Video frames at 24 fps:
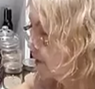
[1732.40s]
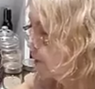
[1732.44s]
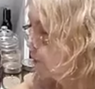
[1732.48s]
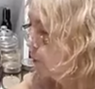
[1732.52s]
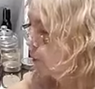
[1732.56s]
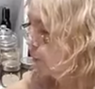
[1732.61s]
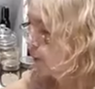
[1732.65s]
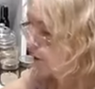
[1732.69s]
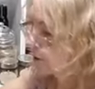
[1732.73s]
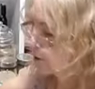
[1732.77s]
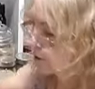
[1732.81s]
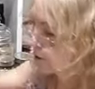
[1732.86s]
the
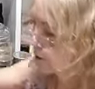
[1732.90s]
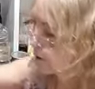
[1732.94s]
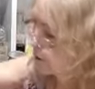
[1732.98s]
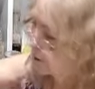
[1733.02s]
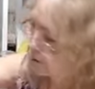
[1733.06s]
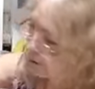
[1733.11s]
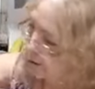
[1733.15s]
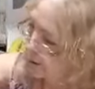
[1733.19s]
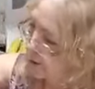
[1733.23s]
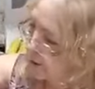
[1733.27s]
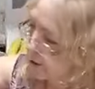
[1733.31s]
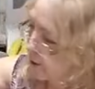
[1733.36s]
water's
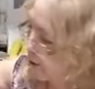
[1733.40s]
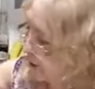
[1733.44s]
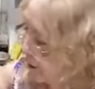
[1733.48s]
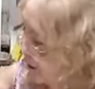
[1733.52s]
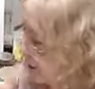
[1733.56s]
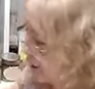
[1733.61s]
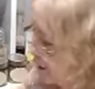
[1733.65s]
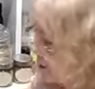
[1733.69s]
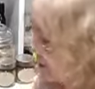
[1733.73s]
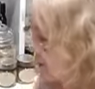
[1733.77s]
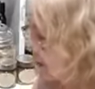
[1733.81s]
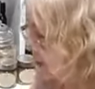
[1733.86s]
all like on
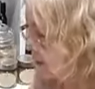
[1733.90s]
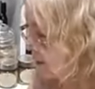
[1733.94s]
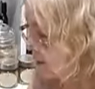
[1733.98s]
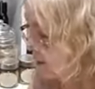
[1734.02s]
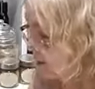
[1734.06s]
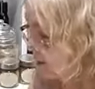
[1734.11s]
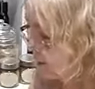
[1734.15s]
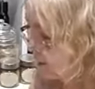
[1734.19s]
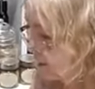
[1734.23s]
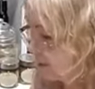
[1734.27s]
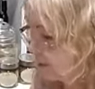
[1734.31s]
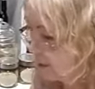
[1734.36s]
that side.
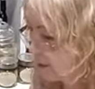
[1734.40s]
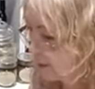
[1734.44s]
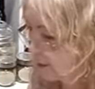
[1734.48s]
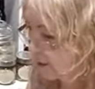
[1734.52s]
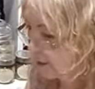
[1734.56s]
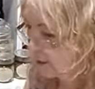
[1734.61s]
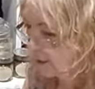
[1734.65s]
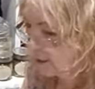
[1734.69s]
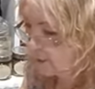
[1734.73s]
Okay,